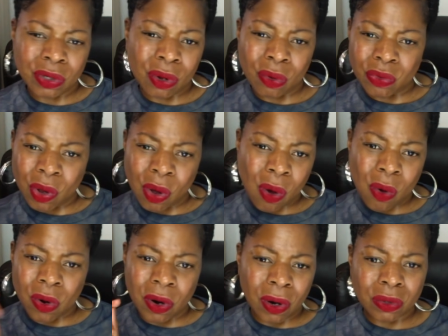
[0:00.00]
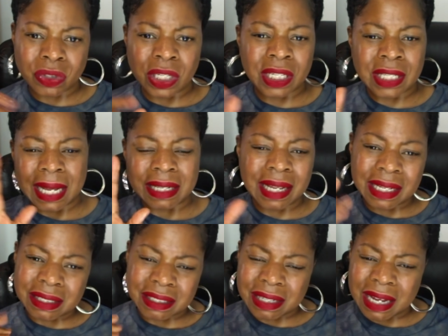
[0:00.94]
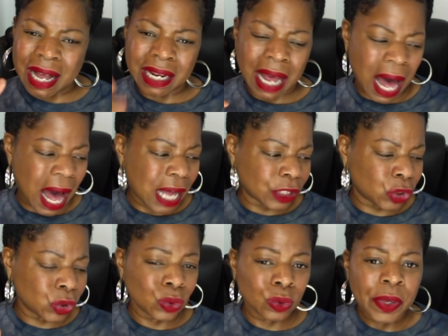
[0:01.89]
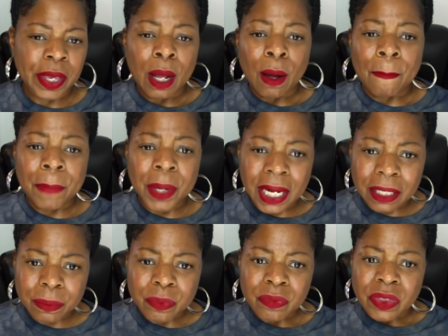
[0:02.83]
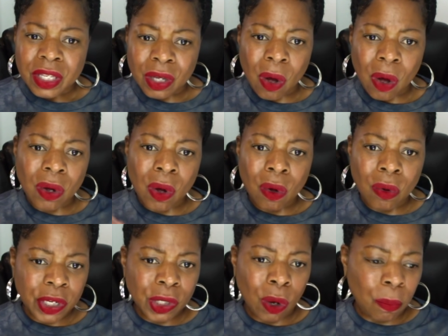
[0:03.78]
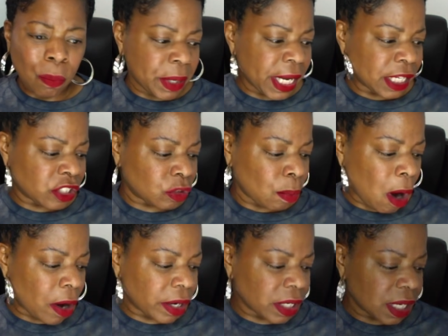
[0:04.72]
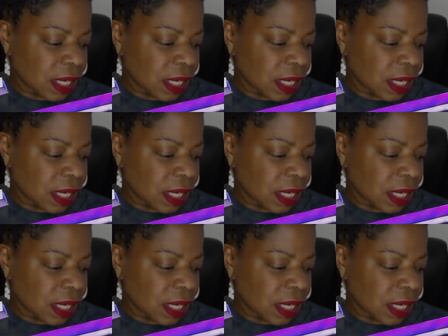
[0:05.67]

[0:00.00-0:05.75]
know, the whole girls thing, that that's just kind of odd too. But Coco, you know, being smart,